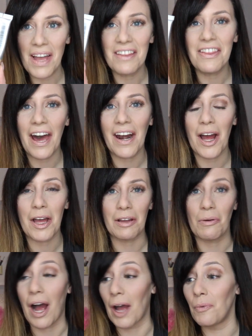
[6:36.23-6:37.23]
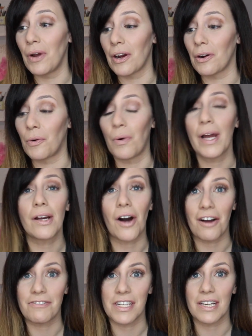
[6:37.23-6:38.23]
that I wear quite
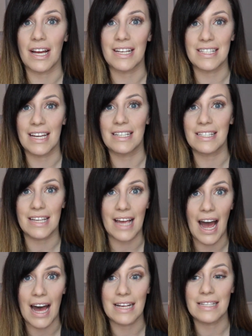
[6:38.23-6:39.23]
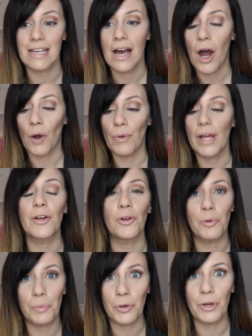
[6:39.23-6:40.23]
often as nicely as a
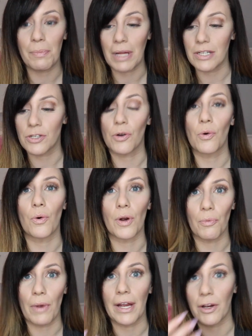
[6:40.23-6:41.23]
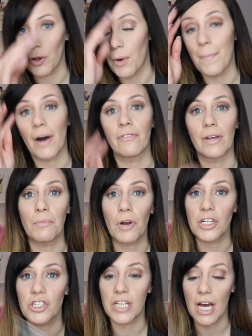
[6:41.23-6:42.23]
regular beauty blender or a regular buffing
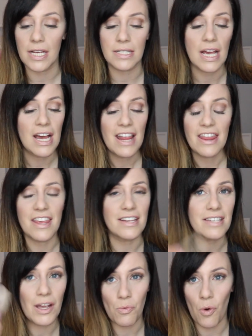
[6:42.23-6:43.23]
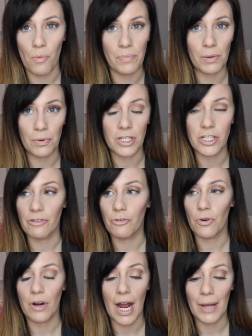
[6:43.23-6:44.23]
brush does. This I won't be reaching
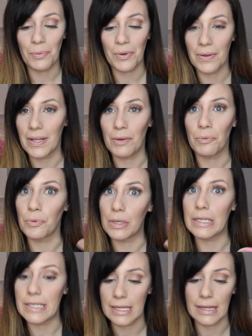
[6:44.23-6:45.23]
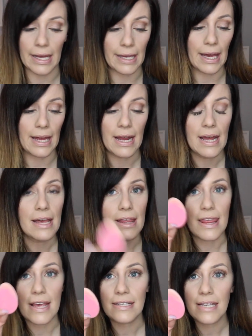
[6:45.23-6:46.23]
for. I really, really didn't like it.
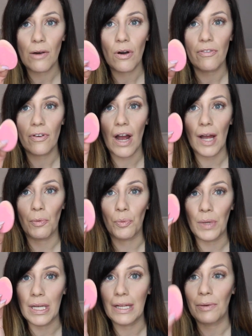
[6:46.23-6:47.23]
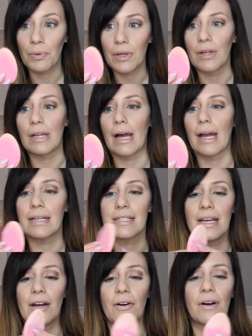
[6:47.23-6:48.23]
This, however, I really, really liked.
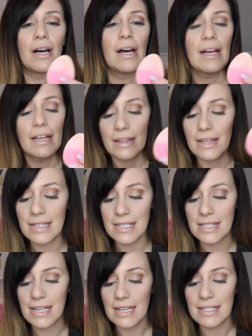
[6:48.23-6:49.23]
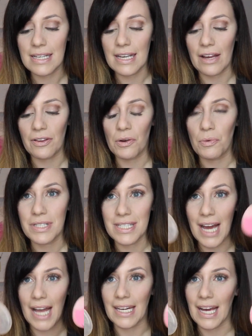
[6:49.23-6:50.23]
Now, this set together was
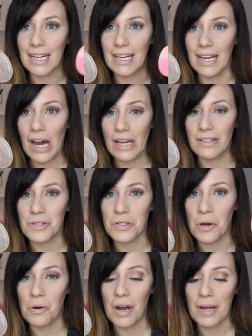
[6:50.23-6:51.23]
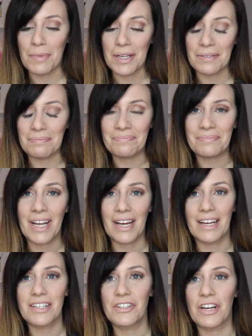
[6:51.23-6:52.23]
$9.99. So, I mean, I
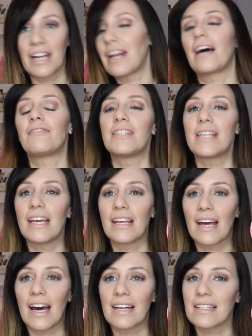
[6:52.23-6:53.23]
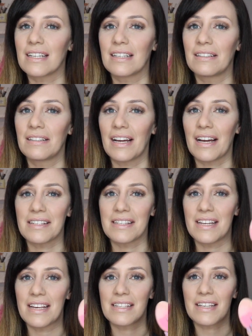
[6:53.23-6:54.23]
guess you kind of have to take that as
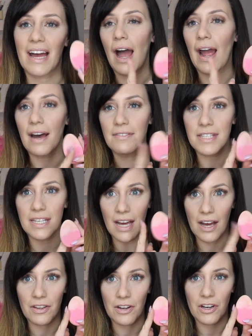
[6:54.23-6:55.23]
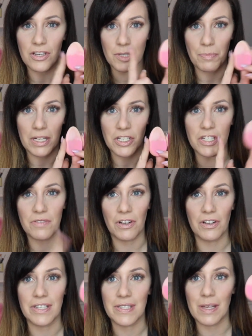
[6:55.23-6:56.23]
it is. I have seen other sponges
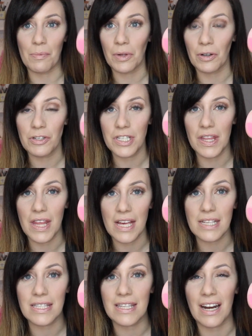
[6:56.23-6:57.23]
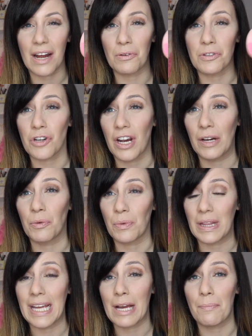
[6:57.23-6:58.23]
very similar to this that I will try
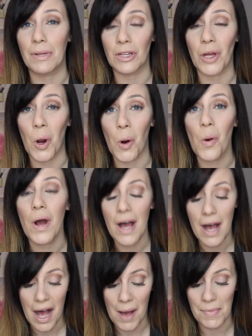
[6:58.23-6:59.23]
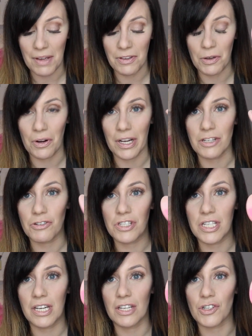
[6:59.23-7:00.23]
and link below if you are
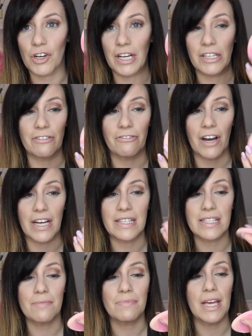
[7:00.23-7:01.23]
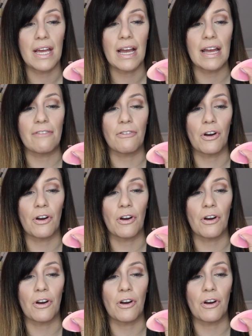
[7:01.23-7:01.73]
interested in trying to find something. If